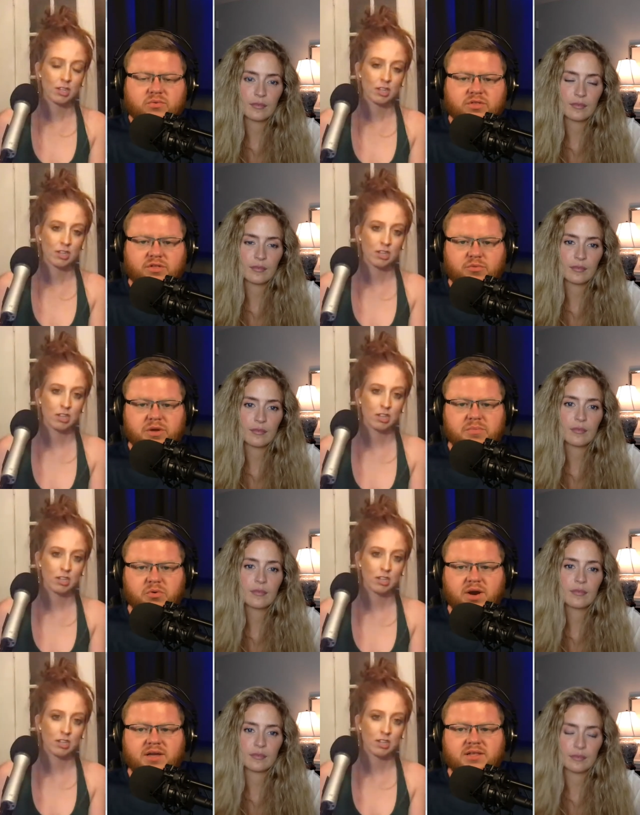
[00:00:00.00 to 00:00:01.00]
Speaker 1: with other people,
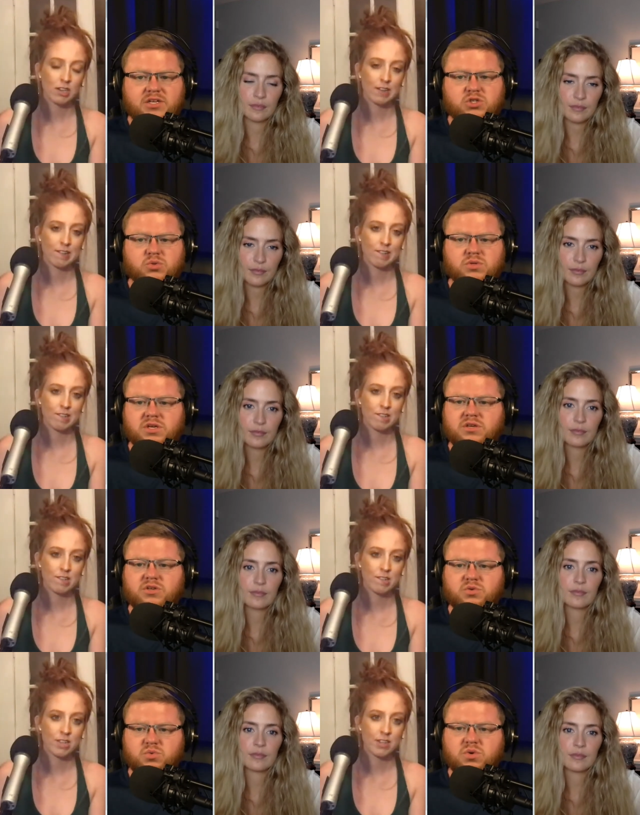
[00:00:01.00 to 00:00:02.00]
right? Like Julia,
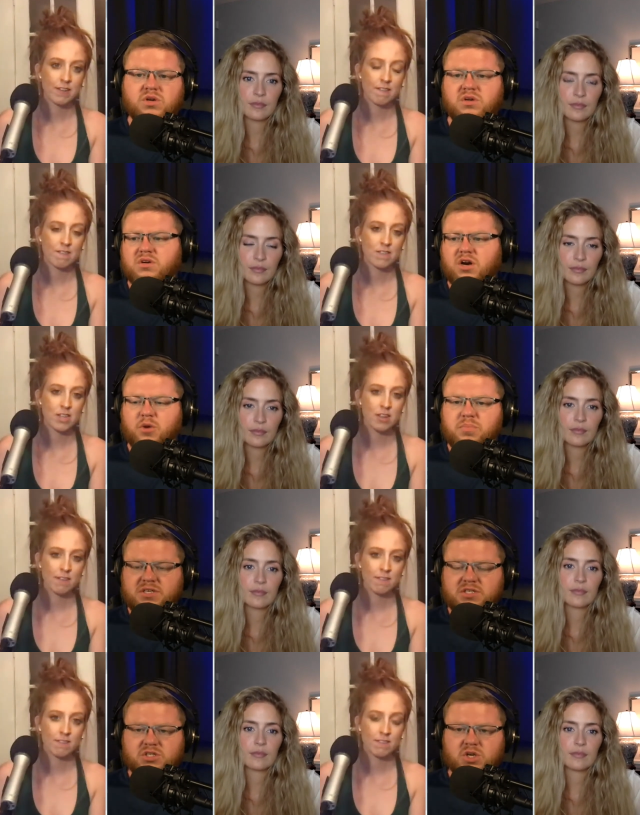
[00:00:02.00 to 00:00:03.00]
you are a
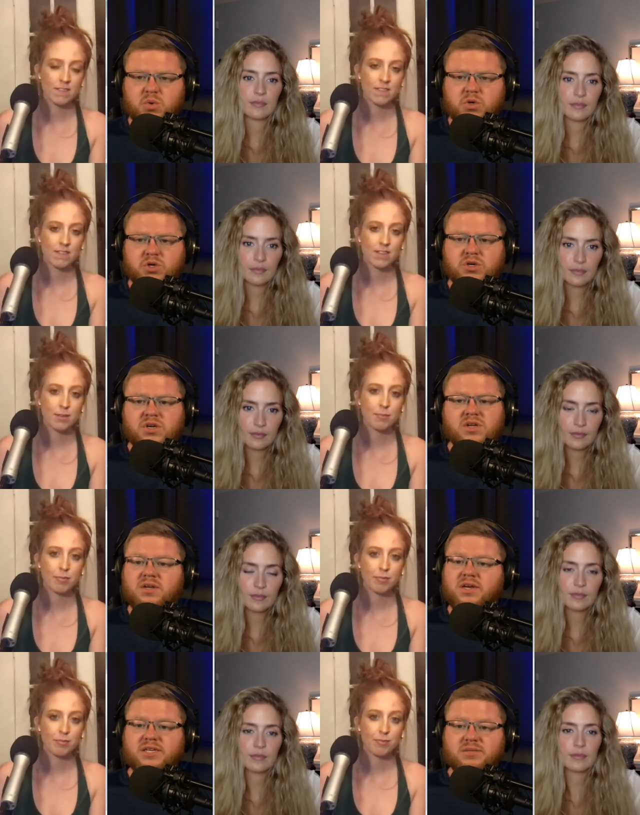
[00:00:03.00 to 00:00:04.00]
business owner.
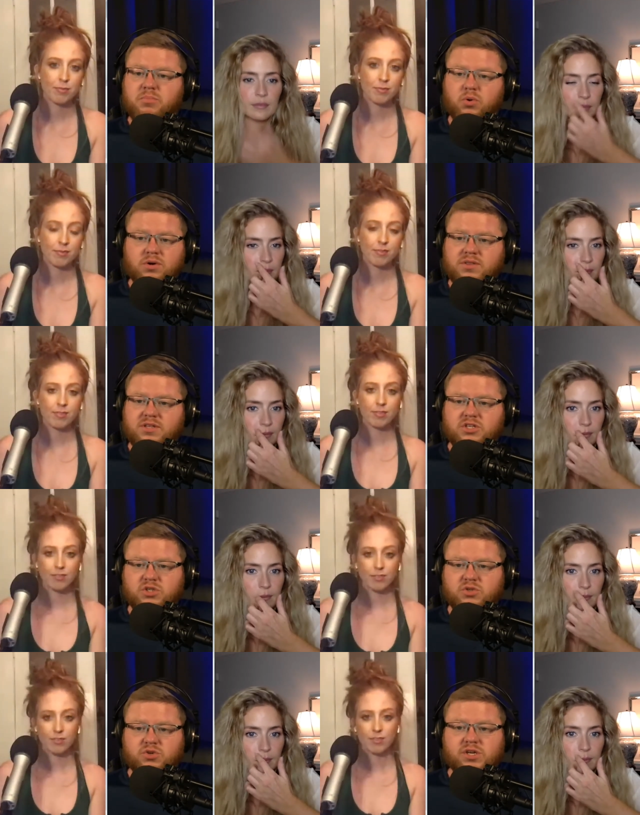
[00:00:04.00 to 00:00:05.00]
It's important that
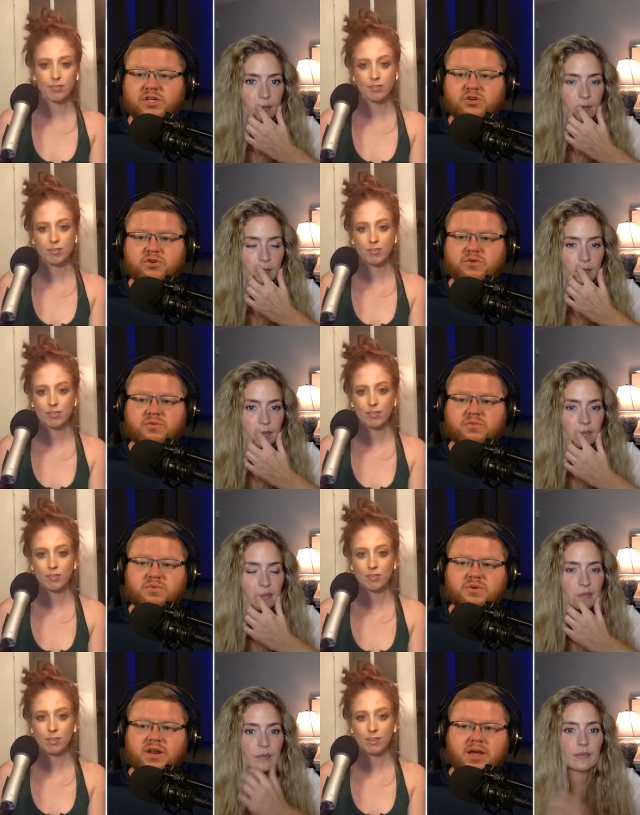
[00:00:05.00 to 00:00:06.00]
you treat your
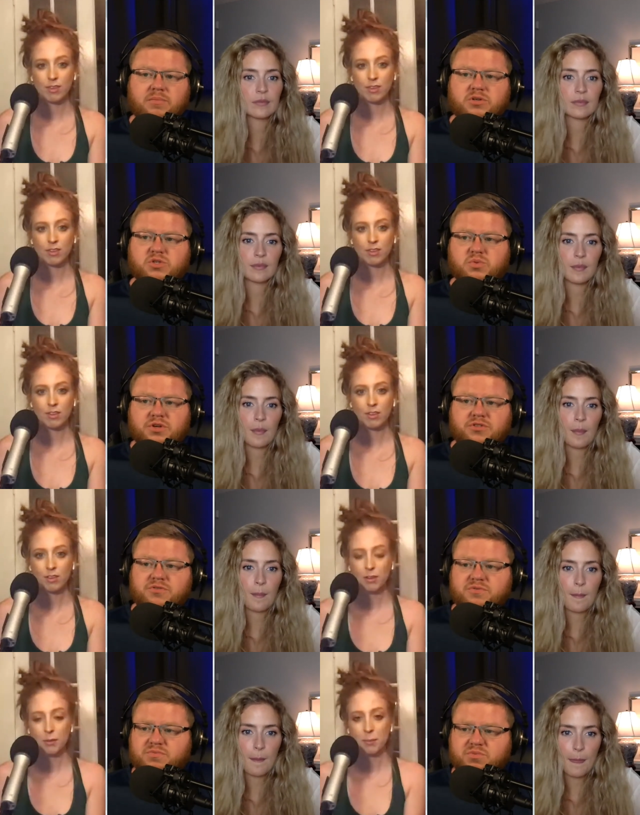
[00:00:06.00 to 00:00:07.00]
neighbors
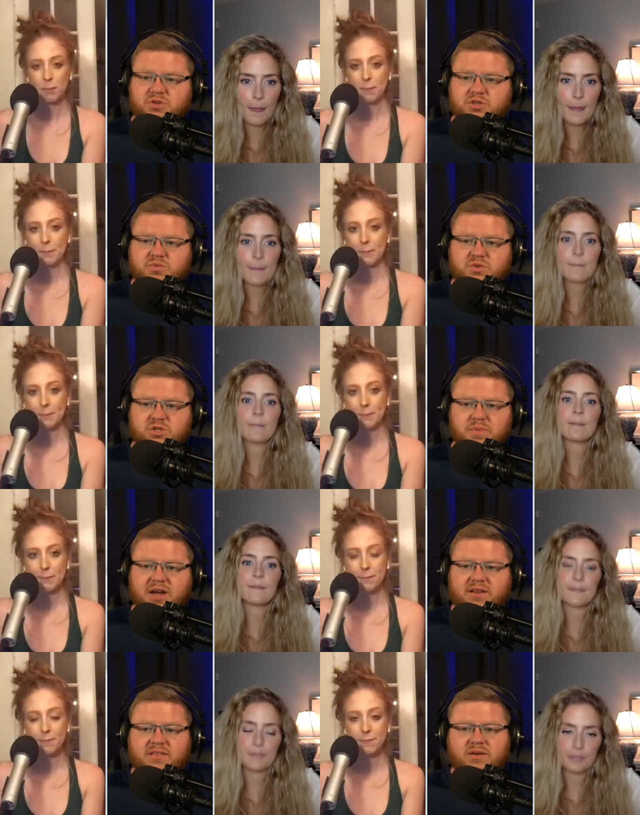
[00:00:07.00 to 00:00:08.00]
with
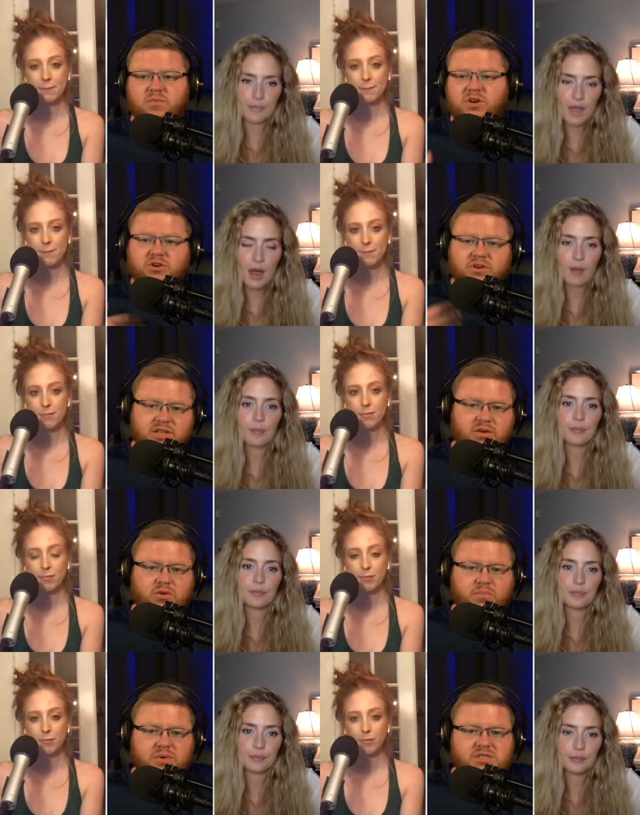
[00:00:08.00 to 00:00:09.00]
respect, that when you're dealing
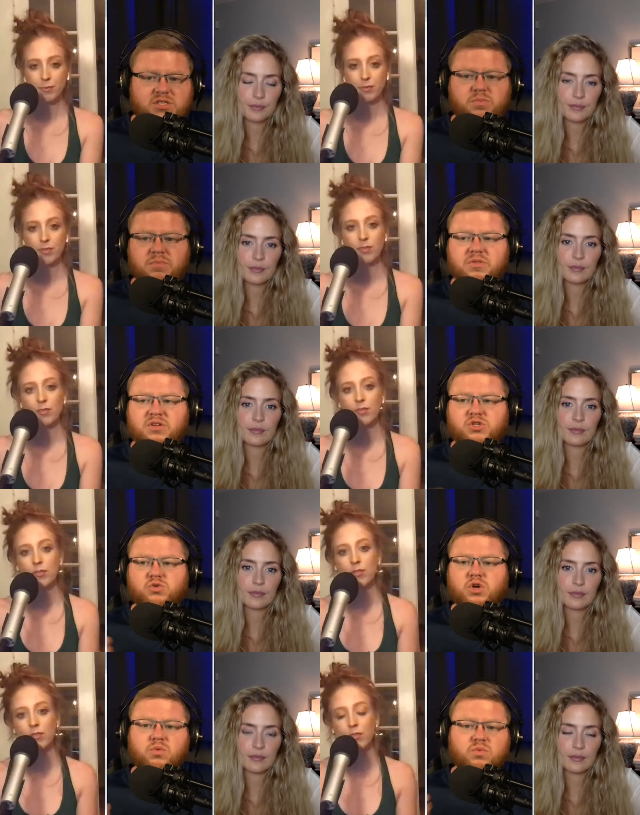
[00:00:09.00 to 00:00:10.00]
with business people, that you
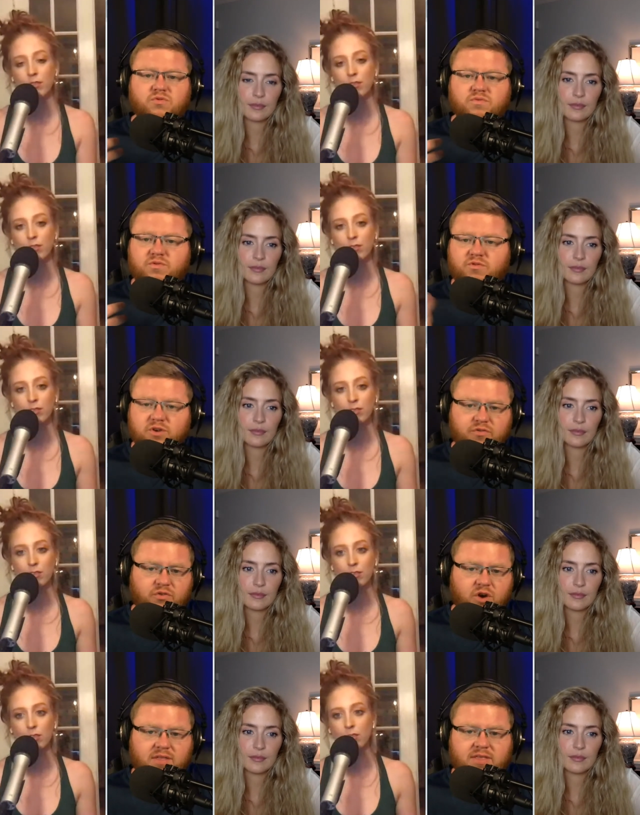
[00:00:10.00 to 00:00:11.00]
don't
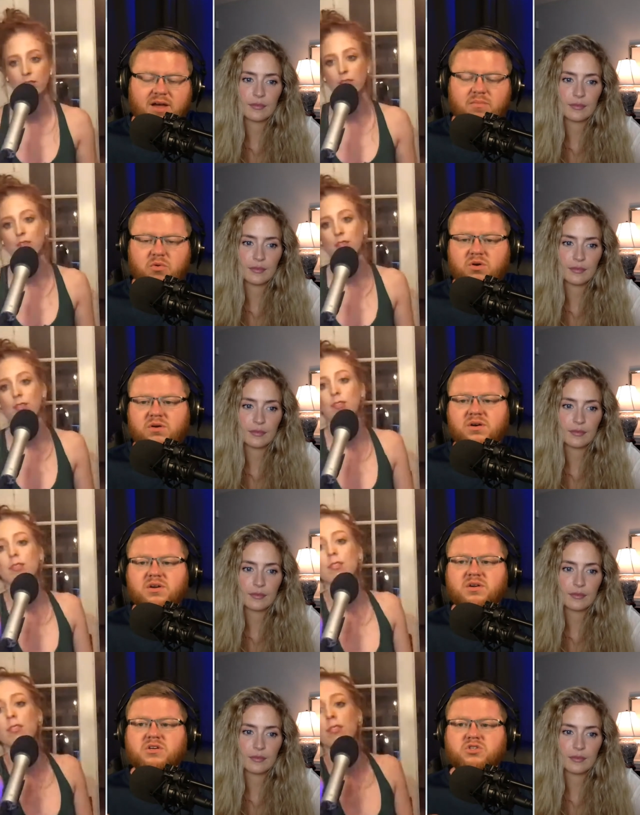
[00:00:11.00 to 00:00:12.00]
defraud them or
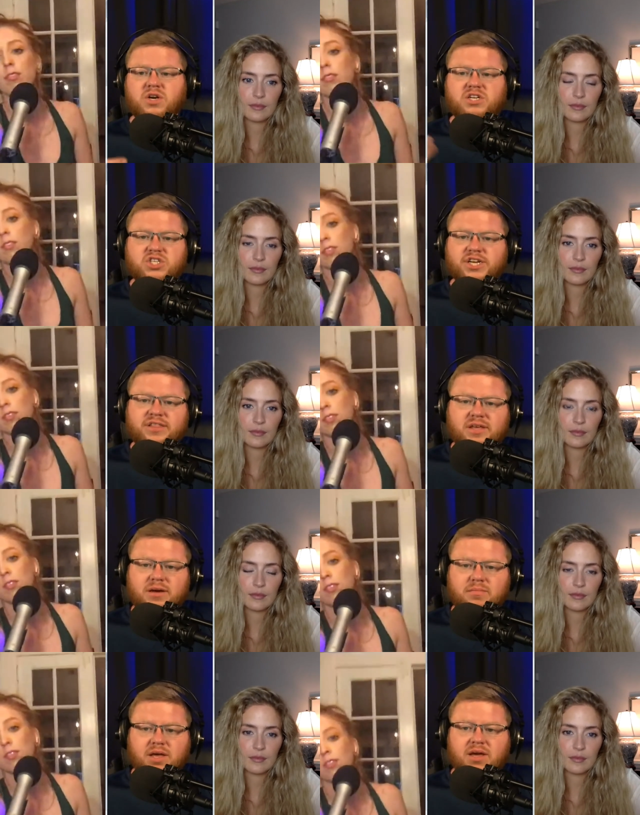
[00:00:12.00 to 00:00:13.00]
try to cheat
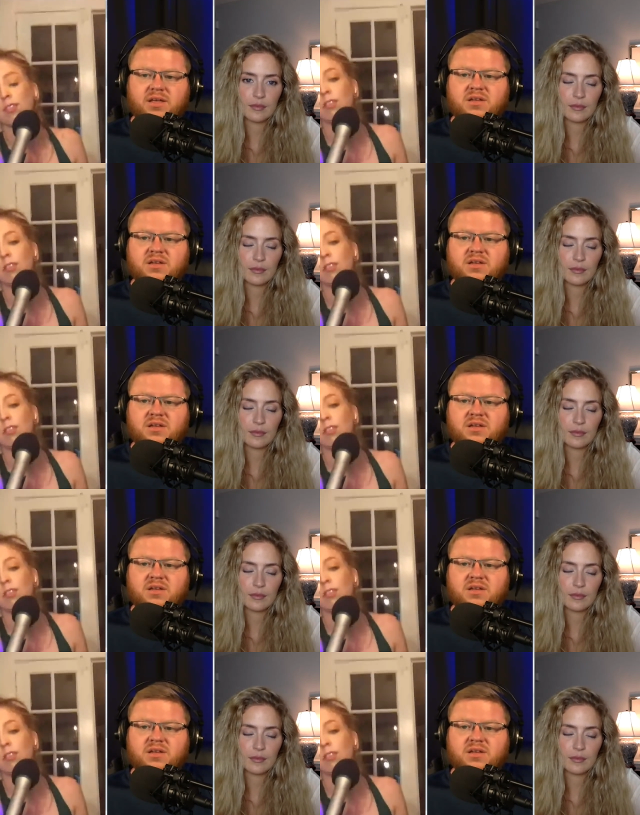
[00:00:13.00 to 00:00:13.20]
them. Like